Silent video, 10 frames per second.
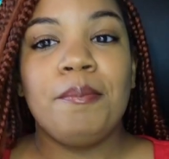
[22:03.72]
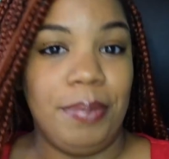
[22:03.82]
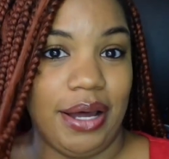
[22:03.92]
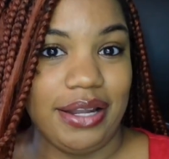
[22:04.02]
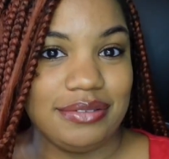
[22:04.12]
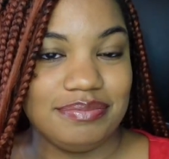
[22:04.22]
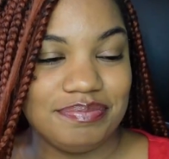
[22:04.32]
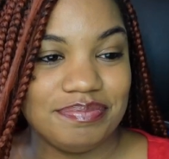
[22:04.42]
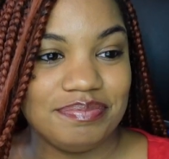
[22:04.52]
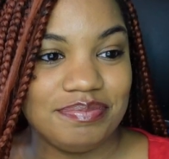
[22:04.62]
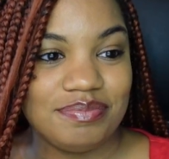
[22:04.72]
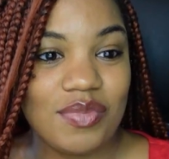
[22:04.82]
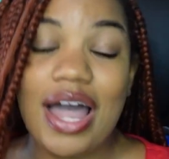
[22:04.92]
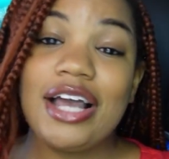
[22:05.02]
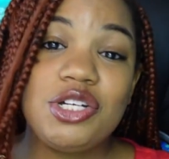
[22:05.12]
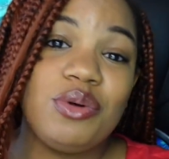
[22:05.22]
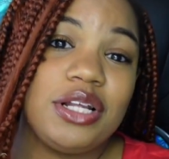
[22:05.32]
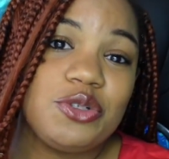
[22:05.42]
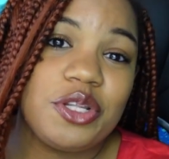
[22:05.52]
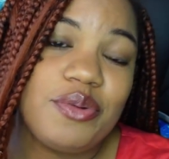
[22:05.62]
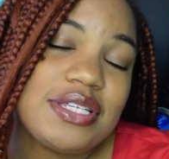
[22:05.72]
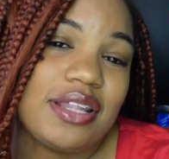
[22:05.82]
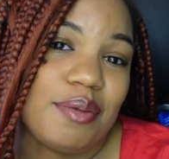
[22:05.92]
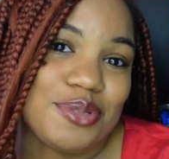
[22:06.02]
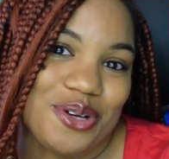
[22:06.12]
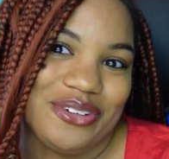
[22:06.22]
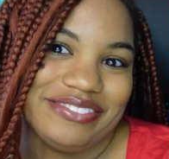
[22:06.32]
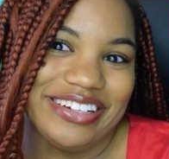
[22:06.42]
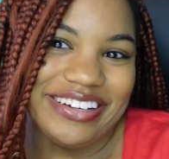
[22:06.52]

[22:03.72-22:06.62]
But I actually really enjoyed the rest of the episode.